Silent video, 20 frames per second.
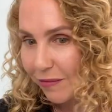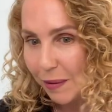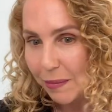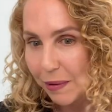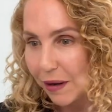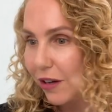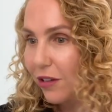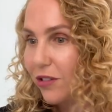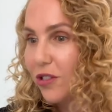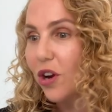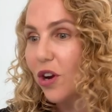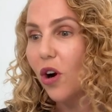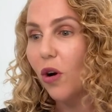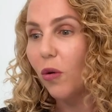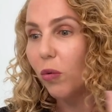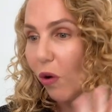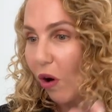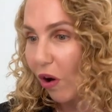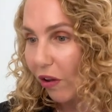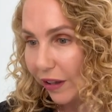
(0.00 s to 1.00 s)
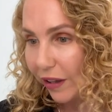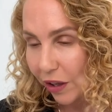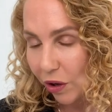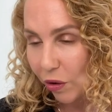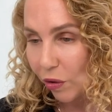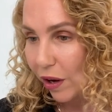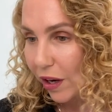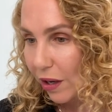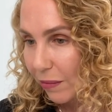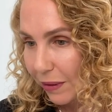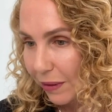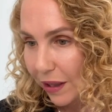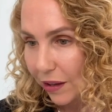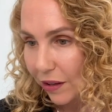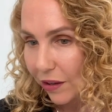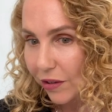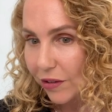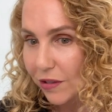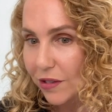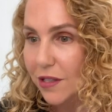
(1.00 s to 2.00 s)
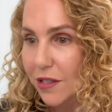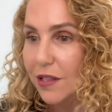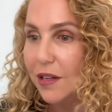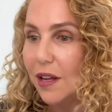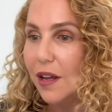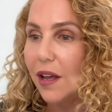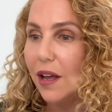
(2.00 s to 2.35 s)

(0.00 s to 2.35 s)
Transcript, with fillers: my parents. We're all incredibly close.